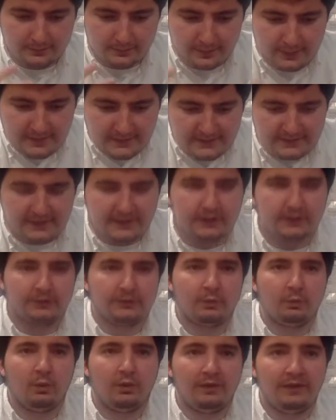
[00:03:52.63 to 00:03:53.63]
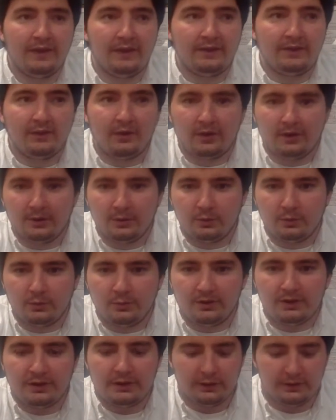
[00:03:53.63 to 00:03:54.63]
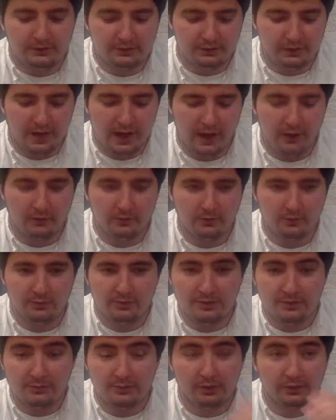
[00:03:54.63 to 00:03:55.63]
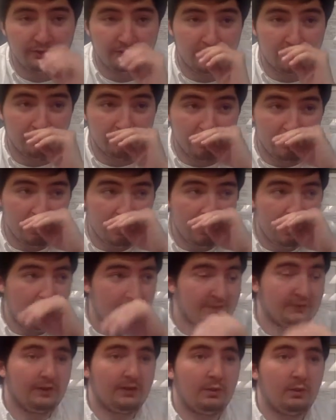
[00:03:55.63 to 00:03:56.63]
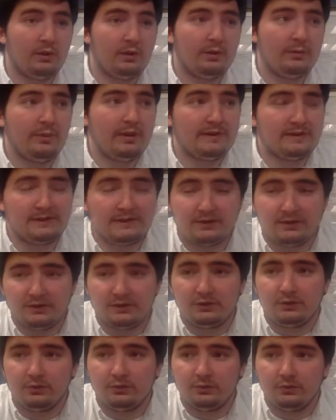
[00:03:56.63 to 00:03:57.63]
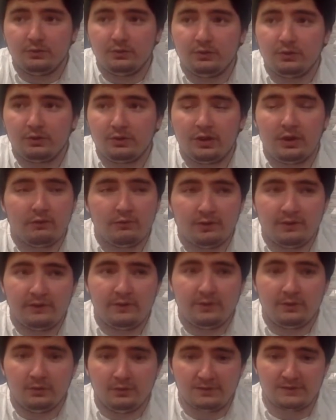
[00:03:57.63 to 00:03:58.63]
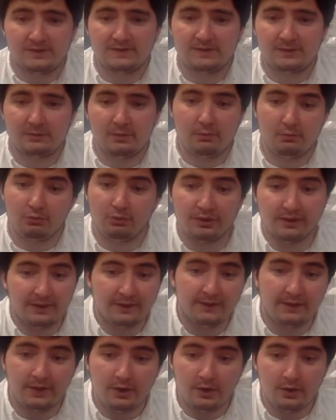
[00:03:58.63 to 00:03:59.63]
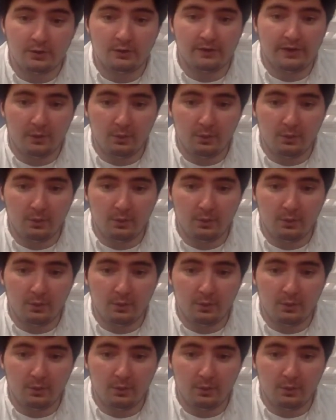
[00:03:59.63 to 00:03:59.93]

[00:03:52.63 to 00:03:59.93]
insight onto what they thought it would be and to how it would be built up. So they wanted basically to get rid of the old system and bring in the new. They